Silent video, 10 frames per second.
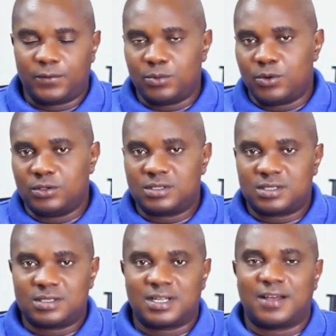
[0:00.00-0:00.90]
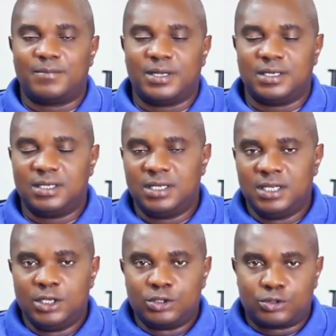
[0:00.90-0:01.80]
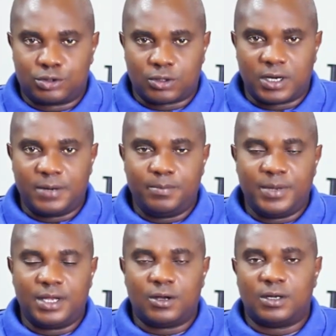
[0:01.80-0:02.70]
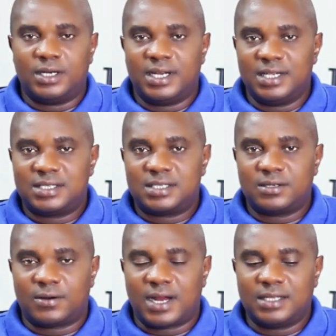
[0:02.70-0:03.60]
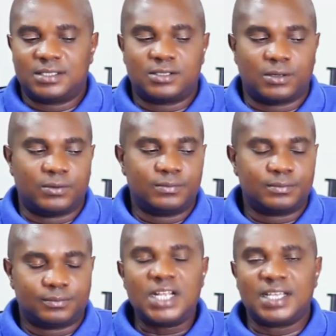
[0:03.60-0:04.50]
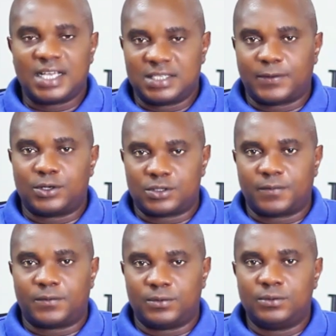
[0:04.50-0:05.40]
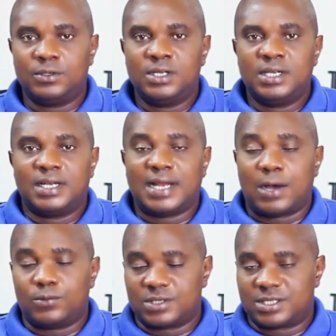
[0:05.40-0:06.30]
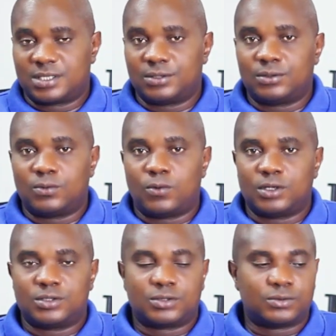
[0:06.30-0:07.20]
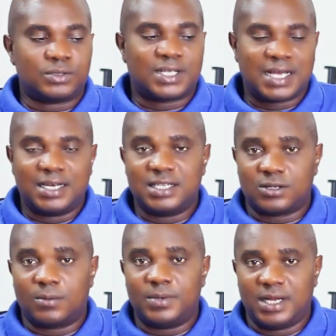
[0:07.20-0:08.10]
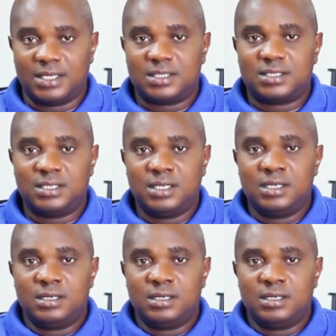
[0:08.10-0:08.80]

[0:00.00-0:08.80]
few months that have been tutoring me on this. All right. So in case for those of you that will still want to get this update,